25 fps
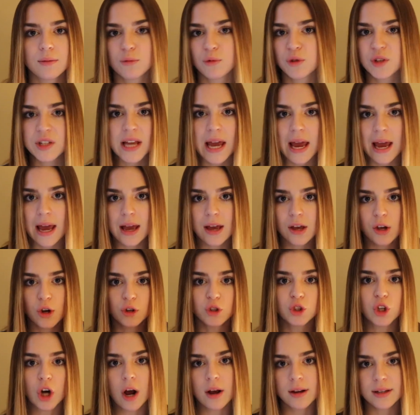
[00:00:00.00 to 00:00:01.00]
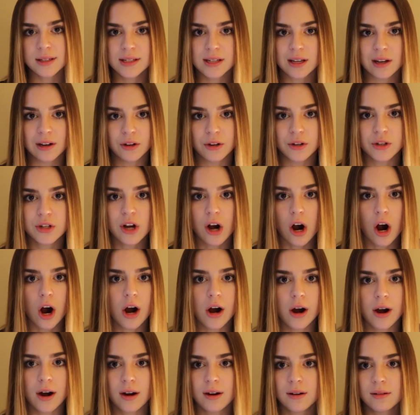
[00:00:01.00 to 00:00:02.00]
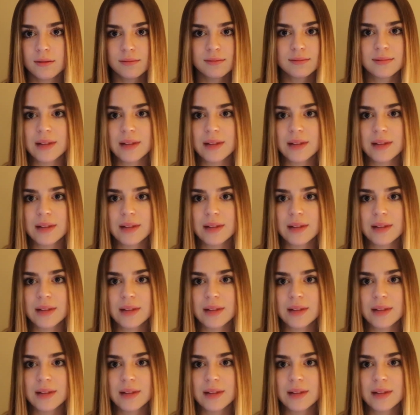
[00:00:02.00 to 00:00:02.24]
say your drawing skills are